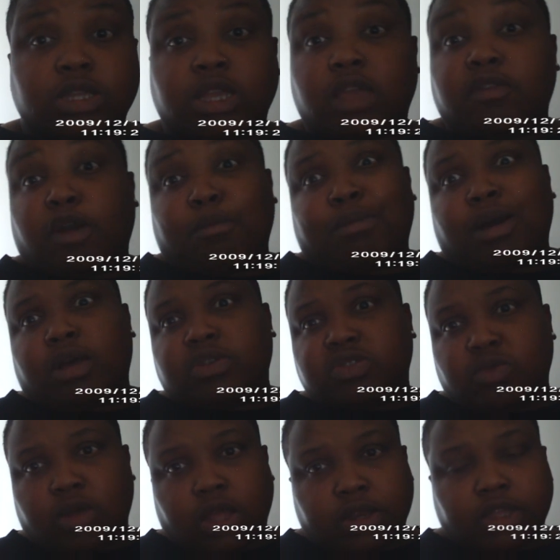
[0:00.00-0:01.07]
I gave out bottles
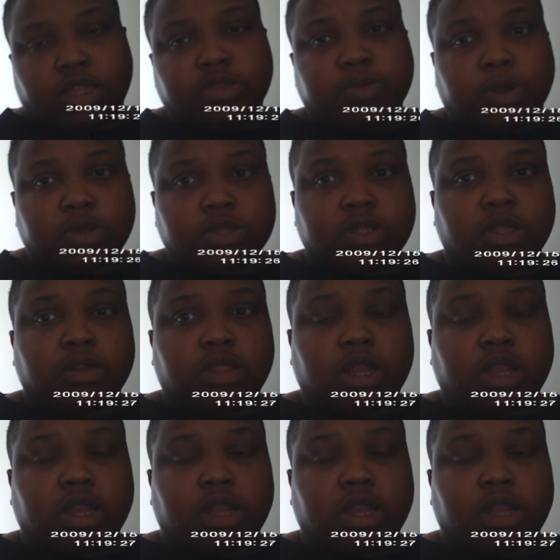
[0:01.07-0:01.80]
of wine to each person there